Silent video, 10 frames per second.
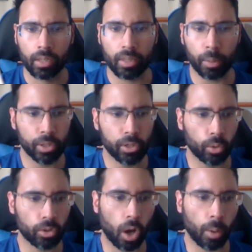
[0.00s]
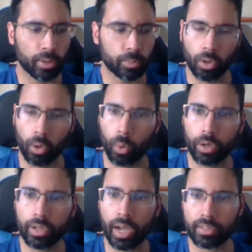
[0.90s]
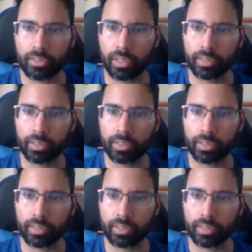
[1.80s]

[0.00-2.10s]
Let me know in the comments below where you guys think